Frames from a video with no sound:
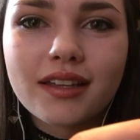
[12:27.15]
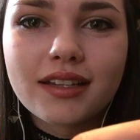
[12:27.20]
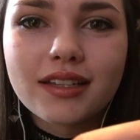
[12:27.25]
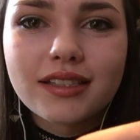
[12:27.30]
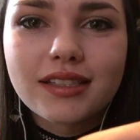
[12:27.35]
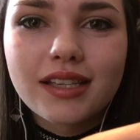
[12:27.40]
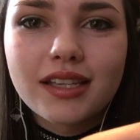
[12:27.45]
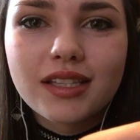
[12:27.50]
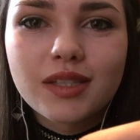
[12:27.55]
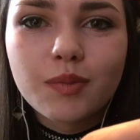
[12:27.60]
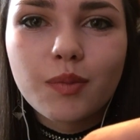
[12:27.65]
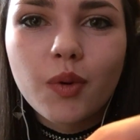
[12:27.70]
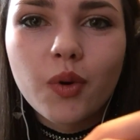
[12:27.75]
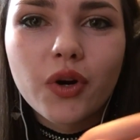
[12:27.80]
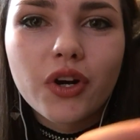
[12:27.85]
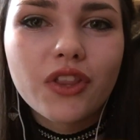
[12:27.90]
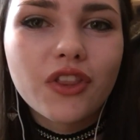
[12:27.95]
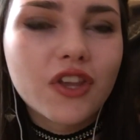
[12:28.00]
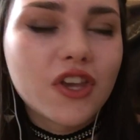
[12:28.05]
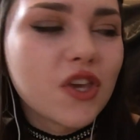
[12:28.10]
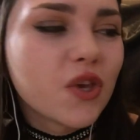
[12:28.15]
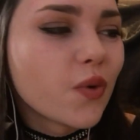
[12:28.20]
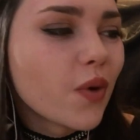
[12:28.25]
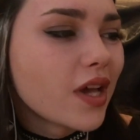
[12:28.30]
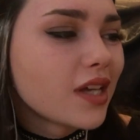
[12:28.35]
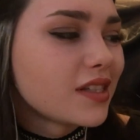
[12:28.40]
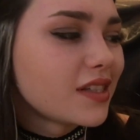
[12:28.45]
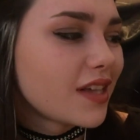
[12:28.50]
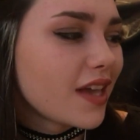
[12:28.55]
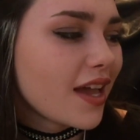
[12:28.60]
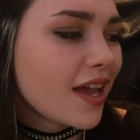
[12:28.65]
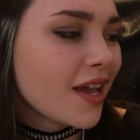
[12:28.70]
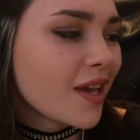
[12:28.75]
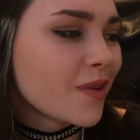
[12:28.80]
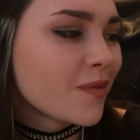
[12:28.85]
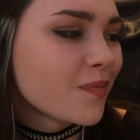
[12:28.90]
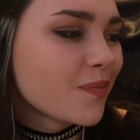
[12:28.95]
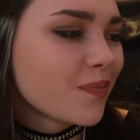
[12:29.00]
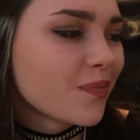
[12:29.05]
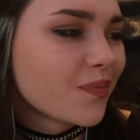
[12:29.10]
And it says born in the
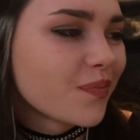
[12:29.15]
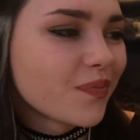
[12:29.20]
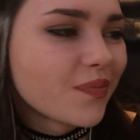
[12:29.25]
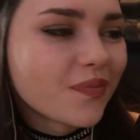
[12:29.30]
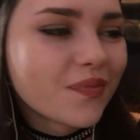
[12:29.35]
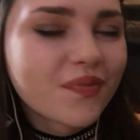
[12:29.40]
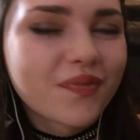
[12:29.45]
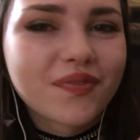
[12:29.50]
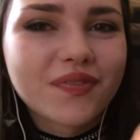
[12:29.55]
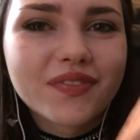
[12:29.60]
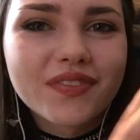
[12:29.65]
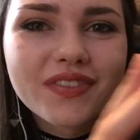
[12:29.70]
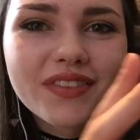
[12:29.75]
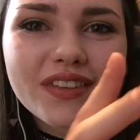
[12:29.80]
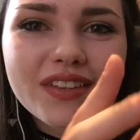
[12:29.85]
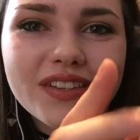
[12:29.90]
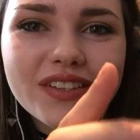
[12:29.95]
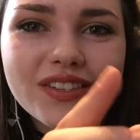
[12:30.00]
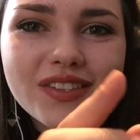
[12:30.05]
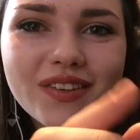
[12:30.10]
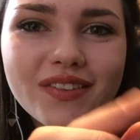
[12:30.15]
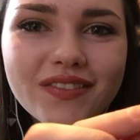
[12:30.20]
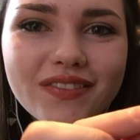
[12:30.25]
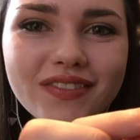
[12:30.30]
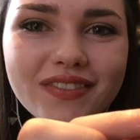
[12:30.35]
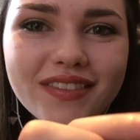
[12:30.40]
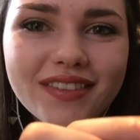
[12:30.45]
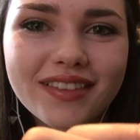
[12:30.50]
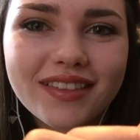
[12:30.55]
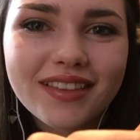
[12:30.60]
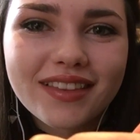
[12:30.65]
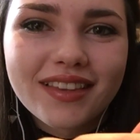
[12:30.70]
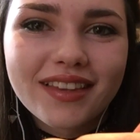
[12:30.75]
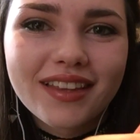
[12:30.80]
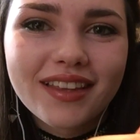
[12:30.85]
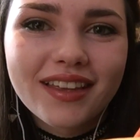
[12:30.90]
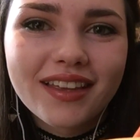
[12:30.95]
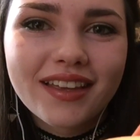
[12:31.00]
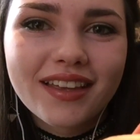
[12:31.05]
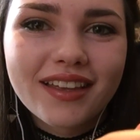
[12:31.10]
USA. So
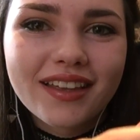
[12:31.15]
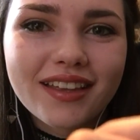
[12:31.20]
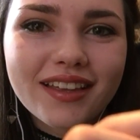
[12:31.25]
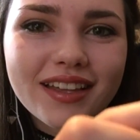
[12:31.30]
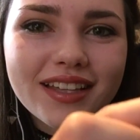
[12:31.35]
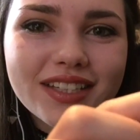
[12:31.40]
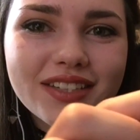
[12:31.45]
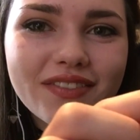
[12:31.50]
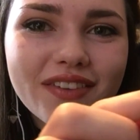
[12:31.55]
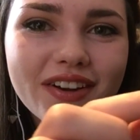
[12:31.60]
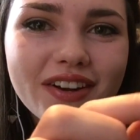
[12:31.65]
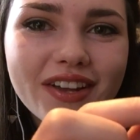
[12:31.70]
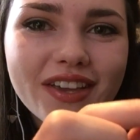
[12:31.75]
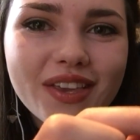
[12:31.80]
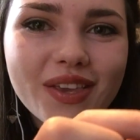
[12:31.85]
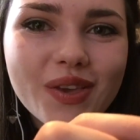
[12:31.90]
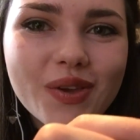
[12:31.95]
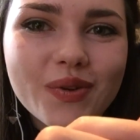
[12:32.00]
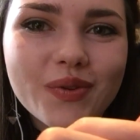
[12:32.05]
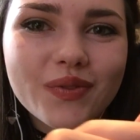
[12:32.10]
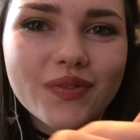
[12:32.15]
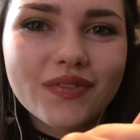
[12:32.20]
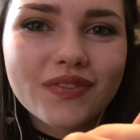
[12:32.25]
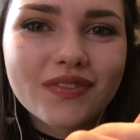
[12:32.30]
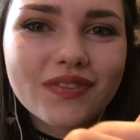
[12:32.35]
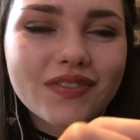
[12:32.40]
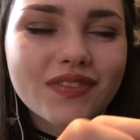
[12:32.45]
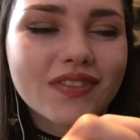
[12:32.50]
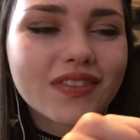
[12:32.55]
that's very cute.